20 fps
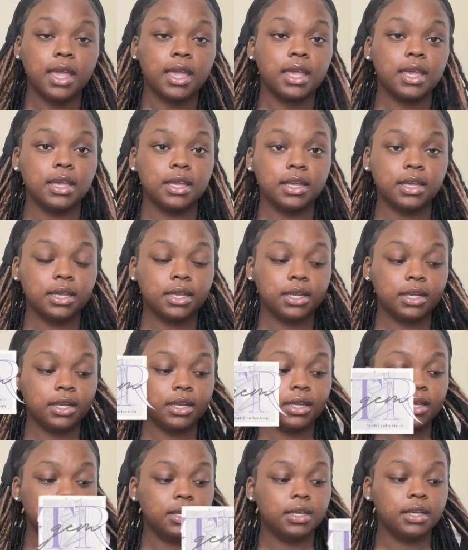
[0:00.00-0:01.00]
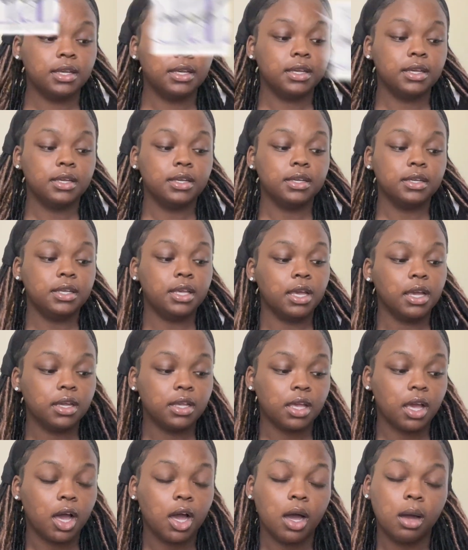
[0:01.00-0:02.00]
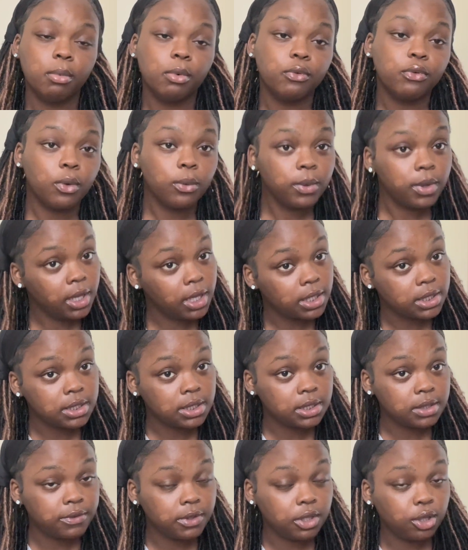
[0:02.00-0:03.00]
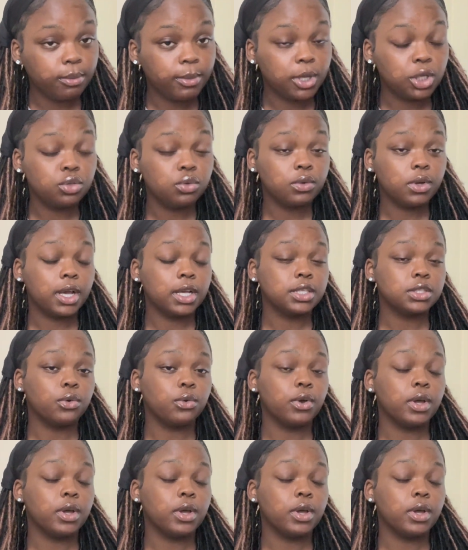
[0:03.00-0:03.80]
and yeah y'all before we get into this video make sure you guys go